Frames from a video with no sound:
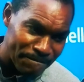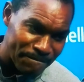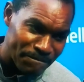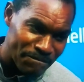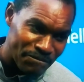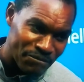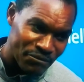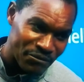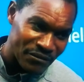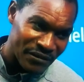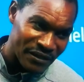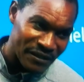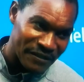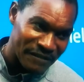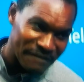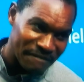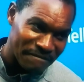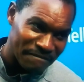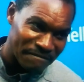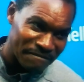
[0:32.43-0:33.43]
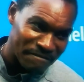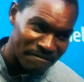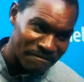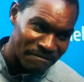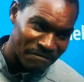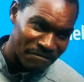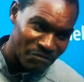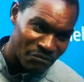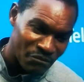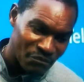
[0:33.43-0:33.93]
the red card.
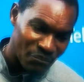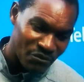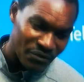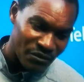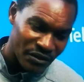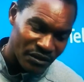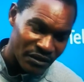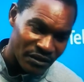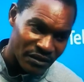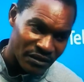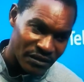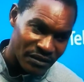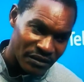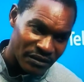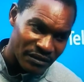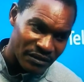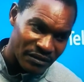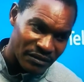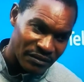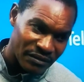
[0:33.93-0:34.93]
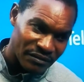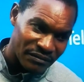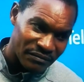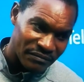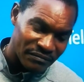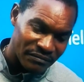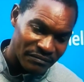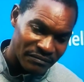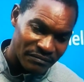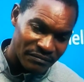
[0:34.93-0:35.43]
Quite a tough one, including
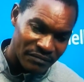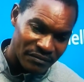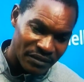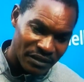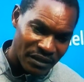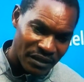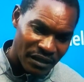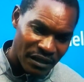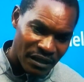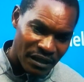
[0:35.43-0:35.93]
yourself as well.